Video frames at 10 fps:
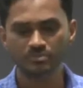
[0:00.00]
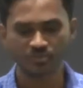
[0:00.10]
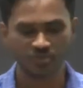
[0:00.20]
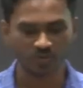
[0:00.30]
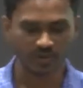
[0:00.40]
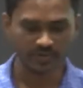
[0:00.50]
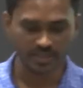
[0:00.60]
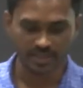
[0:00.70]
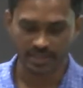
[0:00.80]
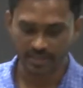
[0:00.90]
So what we
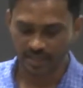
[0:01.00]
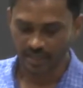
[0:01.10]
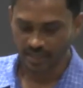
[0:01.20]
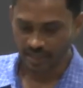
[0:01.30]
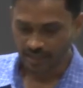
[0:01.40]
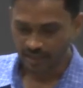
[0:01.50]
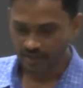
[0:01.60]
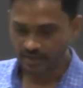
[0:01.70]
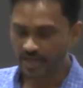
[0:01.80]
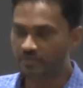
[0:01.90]
did
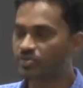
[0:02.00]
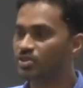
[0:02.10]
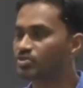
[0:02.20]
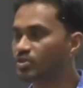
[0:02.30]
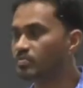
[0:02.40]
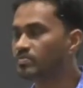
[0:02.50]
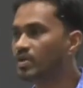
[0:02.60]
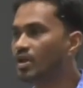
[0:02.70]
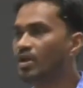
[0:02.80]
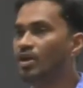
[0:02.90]
in that workshop
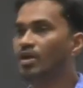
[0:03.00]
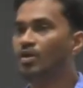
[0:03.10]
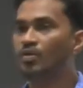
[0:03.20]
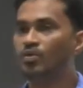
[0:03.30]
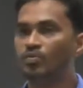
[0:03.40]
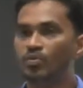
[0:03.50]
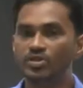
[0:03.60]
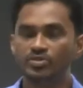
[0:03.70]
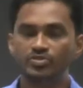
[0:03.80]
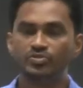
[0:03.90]

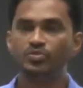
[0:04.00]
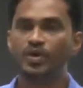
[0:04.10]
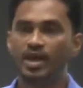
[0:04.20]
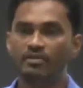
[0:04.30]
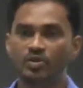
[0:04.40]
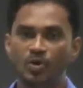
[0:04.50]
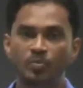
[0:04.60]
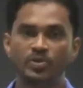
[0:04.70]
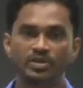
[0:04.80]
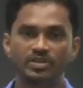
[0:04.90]
was to have an
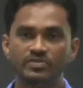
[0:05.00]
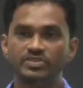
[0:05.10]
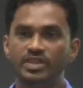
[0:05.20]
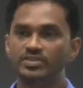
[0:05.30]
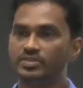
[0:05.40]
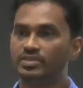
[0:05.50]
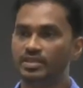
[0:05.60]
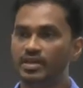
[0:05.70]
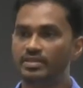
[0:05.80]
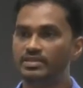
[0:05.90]
open conversation,
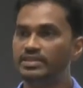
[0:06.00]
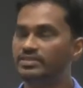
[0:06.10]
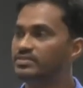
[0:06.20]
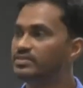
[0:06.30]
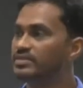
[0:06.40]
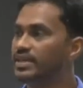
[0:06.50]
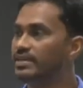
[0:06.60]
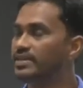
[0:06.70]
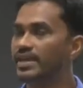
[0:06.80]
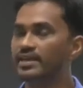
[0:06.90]
and these
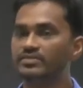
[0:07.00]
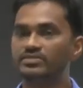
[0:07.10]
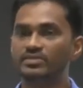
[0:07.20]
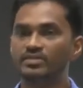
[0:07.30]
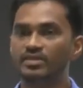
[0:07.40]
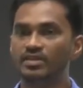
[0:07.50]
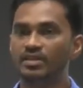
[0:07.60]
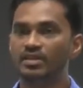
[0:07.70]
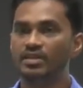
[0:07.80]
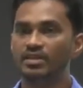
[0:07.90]
10 days,
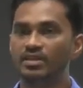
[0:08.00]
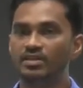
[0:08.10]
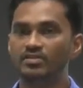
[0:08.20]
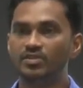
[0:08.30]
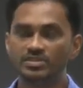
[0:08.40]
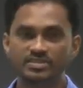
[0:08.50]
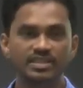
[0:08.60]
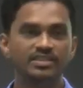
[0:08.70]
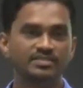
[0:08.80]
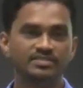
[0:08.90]
not a
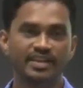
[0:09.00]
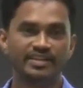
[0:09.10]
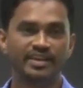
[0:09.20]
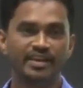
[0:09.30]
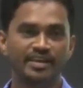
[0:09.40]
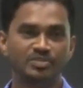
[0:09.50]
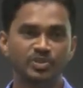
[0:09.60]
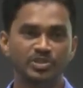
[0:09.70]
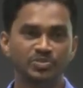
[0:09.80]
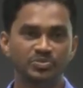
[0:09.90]
single slide has
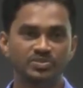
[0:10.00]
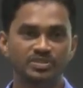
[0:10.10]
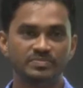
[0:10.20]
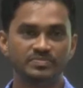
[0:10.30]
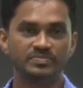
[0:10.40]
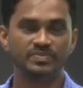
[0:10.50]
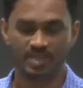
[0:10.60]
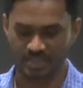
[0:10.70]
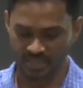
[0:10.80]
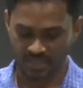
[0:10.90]
been used.
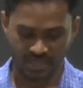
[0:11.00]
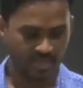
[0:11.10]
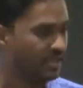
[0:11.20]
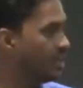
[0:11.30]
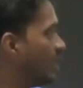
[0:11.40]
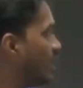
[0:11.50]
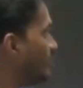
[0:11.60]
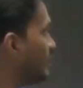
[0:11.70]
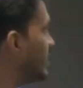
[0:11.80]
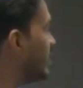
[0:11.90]

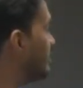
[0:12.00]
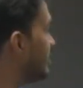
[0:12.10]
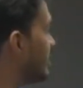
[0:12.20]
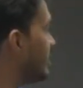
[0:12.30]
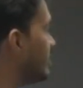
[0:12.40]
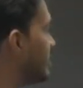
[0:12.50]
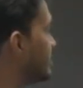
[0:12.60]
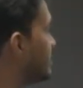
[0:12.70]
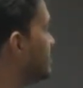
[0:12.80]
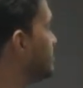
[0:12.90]
And we even did this.